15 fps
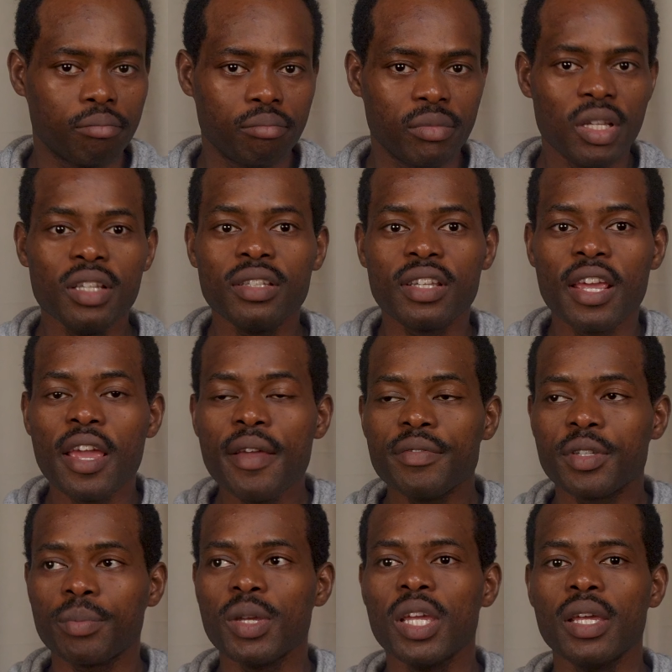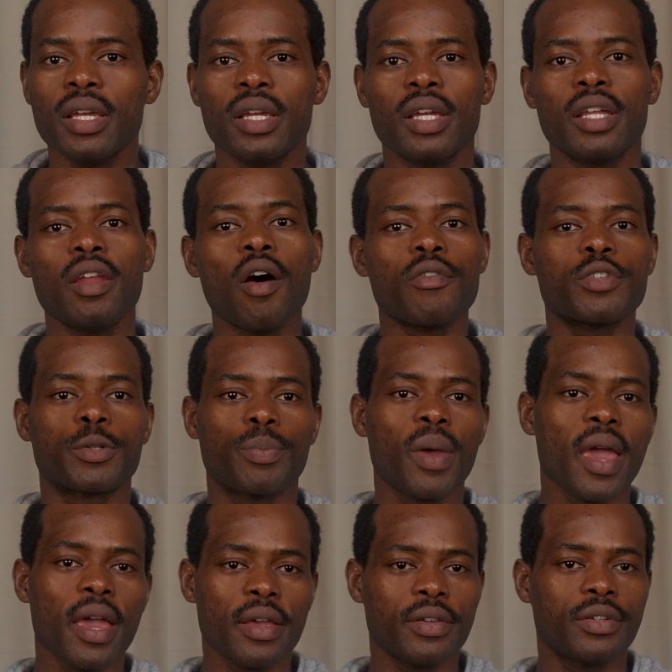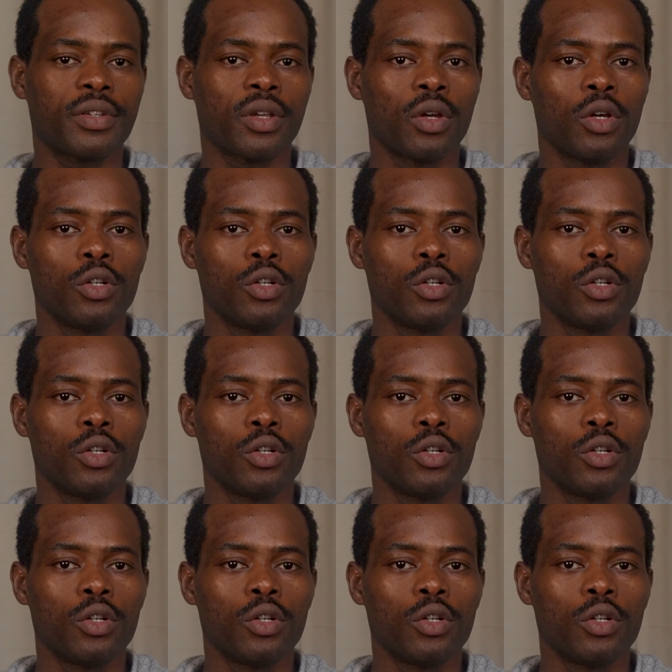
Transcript: This gives me enough space